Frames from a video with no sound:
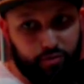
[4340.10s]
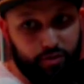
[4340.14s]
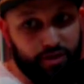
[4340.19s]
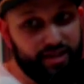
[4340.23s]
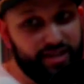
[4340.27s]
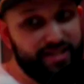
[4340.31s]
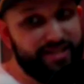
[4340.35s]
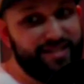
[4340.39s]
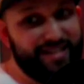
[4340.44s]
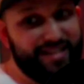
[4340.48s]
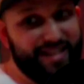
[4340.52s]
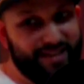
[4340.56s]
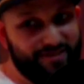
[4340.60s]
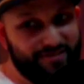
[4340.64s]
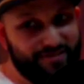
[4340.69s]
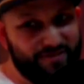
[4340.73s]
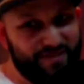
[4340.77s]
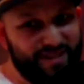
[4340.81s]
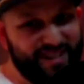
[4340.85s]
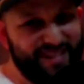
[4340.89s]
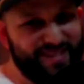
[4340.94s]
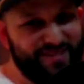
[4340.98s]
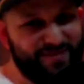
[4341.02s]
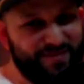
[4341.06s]
27
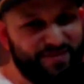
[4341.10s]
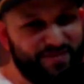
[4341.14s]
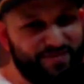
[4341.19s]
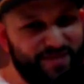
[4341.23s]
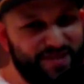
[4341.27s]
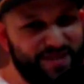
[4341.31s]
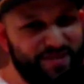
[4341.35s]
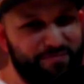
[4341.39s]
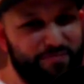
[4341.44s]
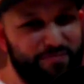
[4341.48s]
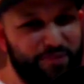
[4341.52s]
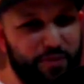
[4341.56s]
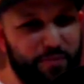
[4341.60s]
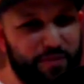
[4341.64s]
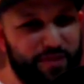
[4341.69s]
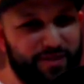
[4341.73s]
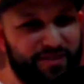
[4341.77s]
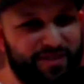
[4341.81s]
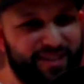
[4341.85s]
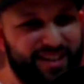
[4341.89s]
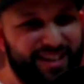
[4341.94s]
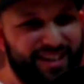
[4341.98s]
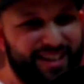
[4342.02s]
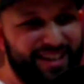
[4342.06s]
minutes from this
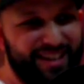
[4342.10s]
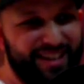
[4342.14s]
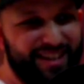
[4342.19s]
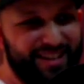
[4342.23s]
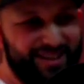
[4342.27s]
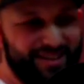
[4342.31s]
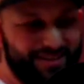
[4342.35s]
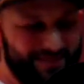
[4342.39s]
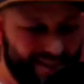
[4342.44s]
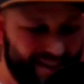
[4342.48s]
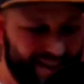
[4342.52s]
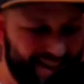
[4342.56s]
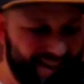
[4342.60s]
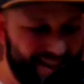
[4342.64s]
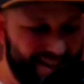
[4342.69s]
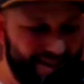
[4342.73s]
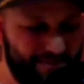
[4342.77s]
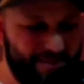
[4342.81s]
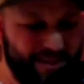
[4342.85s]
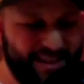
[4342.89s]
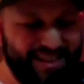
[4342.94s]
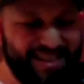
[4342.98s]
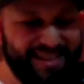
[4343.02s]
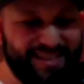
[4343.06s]
moment.
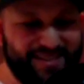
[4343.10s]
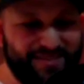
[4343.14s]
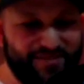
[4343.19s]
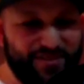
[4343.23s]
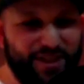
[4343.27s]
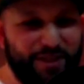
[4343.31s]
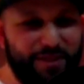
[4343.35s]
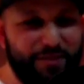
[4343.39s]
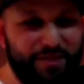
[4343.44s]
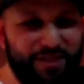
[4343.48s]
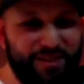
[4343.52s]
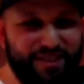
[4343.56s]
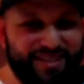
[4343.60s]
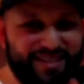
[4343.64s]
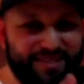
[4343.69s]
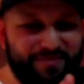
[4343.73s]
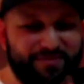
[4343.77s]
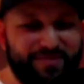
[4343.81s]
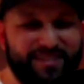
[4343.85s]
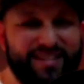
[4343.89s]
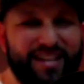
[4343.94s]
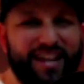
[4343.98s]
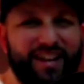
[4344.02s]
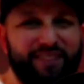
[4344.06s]
But it's available
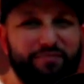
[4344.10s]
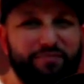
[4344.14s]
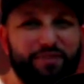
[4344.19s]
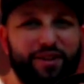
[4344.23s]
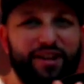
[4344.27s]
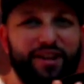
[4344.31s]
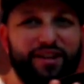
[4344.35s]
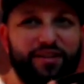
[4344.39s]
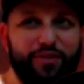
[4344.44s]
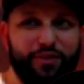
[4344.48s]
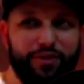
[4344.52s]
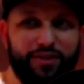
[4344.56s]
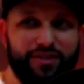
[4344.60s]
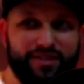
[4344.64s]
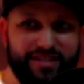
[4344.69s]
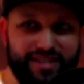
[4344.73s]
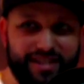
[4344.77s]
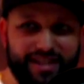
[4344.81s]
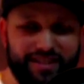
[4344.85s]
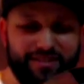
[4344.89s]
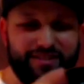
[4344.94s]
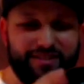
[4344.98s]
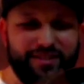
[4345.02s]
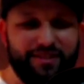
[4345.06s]
September
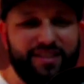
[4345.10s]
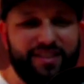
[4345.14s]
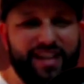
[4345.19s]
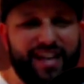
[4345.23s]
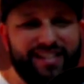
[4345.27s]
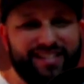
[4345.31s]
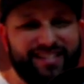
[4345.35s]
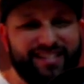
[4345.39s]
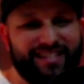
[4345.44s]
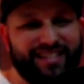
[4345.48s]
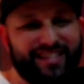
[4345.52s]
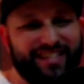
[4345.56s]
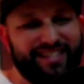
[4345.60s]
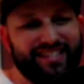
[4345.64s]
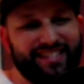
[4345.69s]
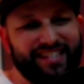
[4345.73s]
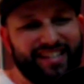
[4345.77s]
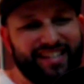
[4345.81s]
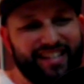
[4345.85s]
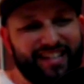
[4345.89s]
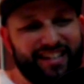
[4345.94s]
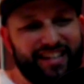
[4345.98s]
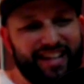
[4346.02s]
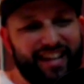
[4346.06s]
13th,
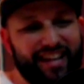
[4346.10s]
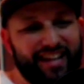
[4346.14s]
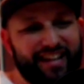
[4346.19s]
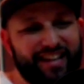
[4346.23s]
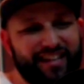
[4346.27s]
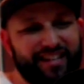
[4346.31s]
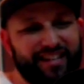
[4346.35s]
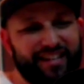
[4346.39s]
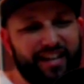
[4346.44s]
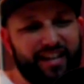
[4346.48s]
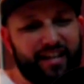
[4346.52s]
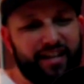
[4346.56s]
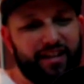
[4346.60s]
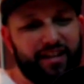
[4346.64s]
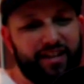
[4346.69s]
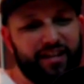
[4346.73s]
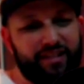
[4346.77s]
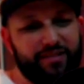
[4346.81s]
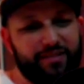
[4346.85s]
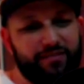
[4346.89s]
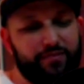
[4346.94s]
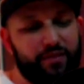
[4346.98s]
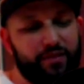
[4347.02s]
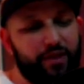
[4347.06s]
2016, and
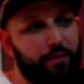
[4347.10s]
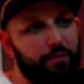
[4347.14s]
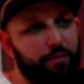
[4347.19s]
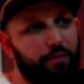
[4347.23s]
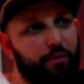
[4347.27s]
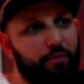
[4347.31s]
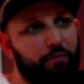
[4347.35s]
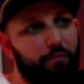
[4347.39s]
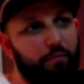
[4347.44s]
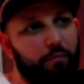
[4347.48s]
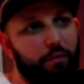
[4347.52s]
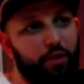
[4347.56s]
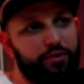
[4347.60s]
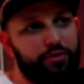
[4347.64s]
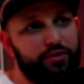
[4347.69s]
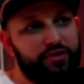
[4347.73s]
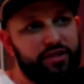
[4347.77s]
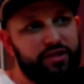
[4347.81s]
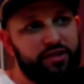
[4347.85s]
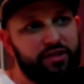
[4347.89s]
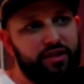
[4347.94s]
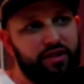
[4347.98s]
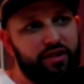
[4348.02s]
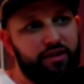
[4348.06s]
it's available
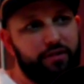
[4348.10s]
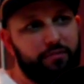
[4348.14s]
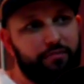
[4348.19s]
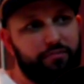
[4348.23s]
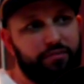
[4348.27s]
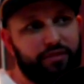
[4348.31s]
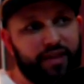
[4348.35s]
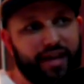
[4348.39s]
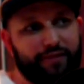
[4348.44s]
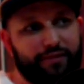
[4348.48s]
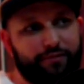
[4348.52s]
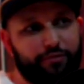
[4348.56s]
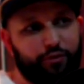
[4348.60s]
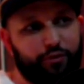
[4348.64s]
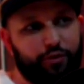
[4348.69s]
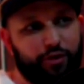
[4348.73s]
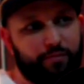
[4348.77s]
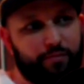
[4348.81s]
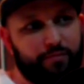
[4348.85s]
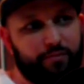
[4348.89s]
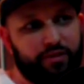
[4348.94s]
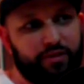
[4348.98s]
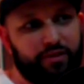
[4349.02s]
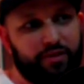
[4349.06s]

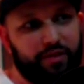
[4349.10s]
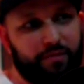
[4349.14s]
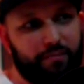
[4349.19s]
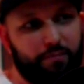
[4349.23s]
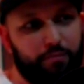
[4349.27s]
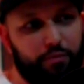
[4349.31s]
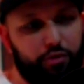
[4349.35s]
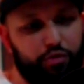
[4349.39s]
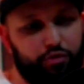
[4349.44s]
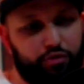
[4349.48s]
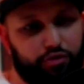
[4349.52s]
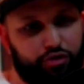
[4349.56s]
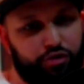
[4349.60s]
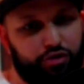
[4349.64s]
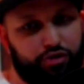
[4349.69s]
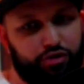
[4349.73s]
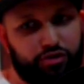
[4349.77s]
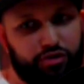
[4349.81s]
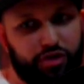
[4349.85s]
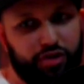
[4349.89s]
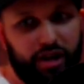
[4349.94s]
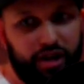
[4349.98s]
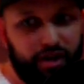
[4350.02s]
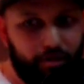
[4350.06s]
multi-platform.
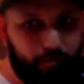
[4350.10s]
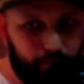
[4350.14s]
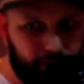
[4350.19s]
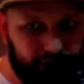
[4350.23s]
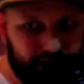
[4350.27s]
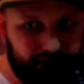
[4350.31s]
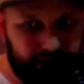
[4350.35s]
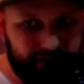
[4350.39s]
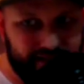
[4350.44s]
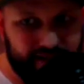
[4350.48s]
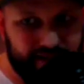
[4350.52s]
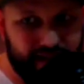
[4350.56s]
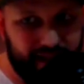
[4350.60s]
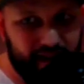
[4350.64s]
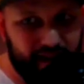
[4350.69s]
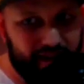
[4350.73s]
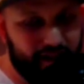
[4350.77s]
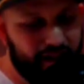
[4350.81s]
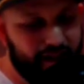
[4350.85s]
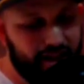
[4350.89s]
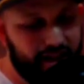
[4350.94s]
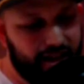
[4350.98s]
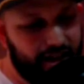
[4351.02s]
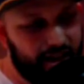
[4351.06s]
Whoosh. What can I say?
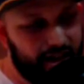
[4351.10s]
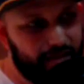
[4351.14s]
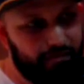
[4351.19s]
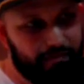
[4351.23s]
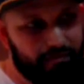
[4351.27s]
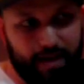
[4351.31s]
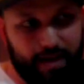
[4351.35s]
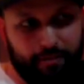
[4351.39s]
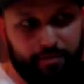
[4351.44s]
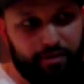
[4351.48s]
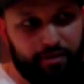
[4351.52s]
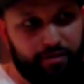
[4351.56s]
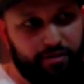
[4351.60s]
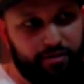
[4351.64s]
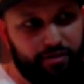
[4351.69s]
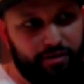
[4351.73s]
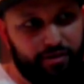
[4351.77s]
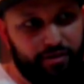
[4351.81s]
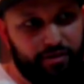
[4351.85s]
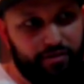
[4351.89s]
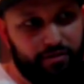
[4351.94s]
Rammer,